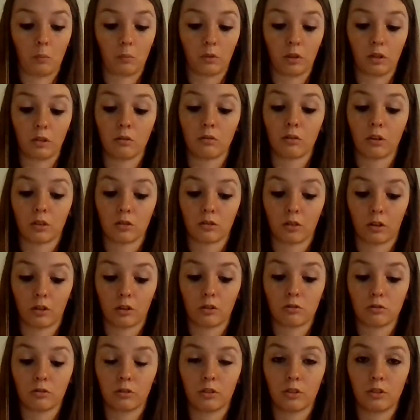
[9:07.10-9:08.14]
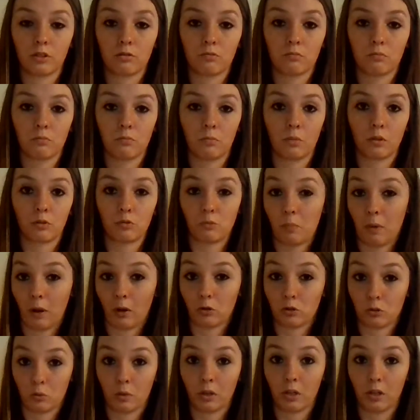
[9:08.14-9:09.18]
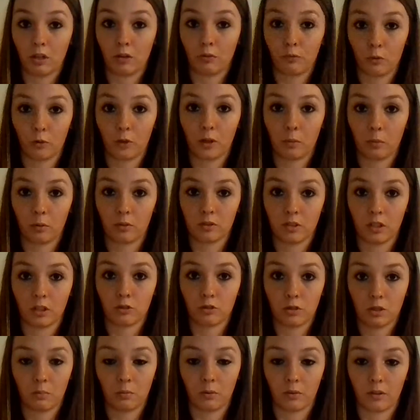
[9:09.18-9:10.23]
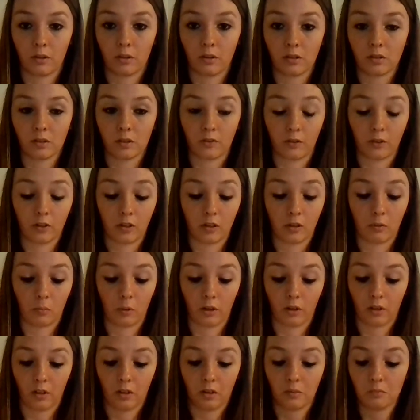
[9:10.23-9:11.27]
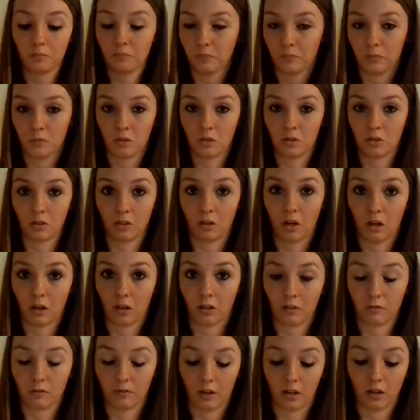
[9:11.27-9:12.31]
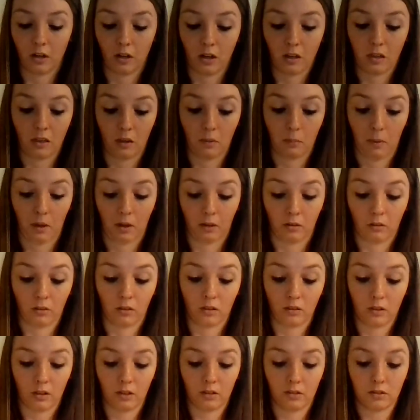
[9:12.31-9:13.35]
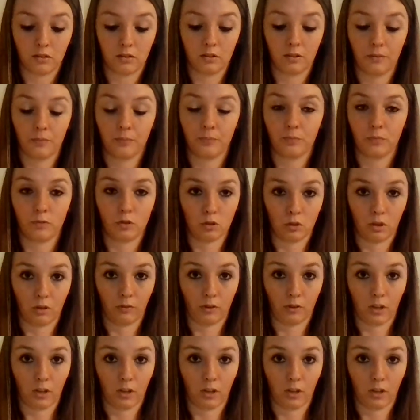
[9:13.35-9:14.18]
the unions are usually about 20 to 40% cheaper than the civilian market, so you're not going to find anything better than this. Do you have